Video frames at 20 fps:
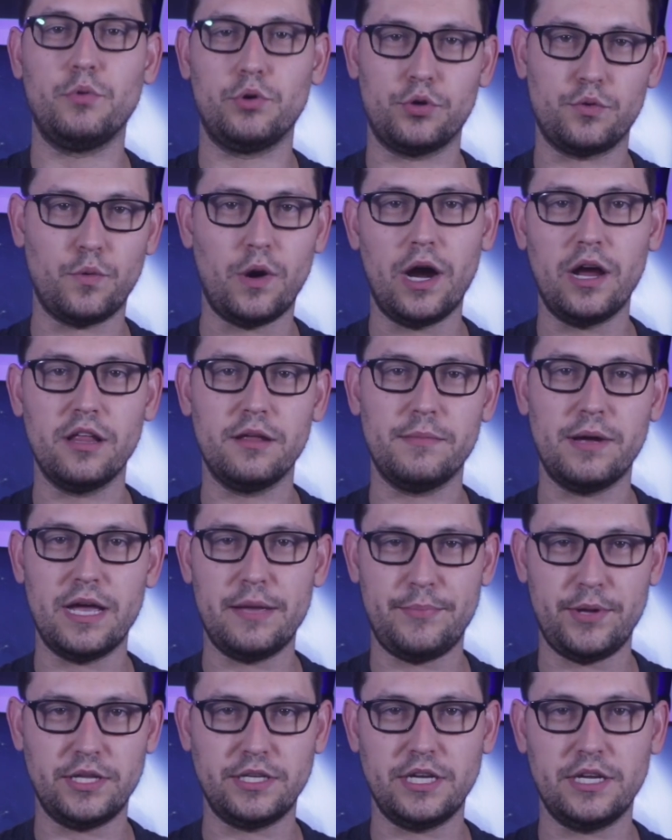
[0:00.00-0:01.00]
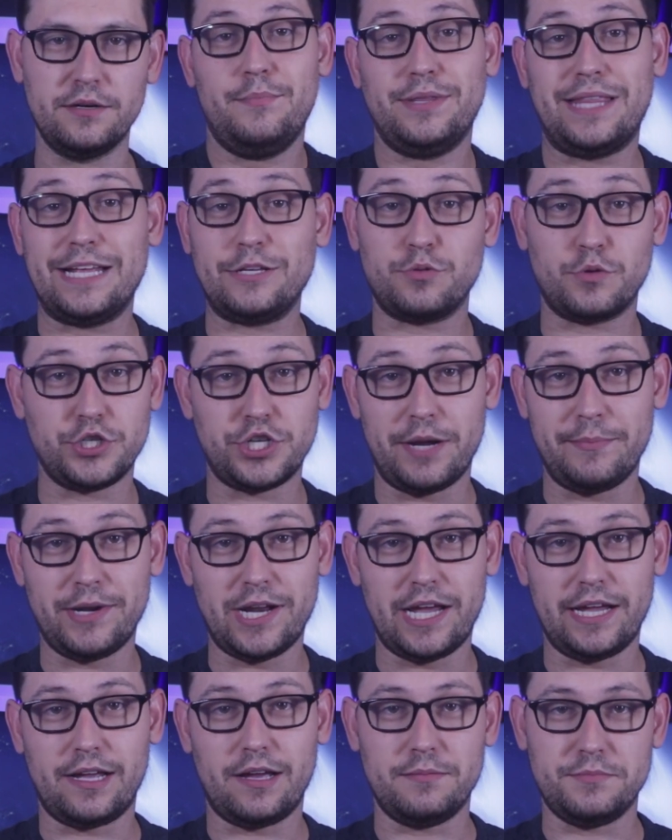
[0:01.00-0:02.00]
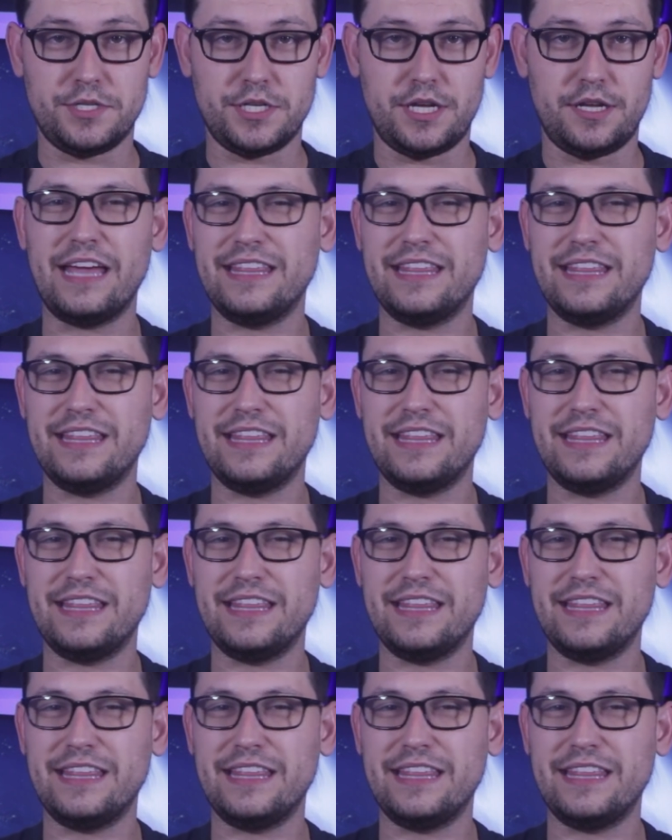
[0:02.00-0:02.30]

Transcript: worthwhile in my opinion. But that's where Gemini comes in.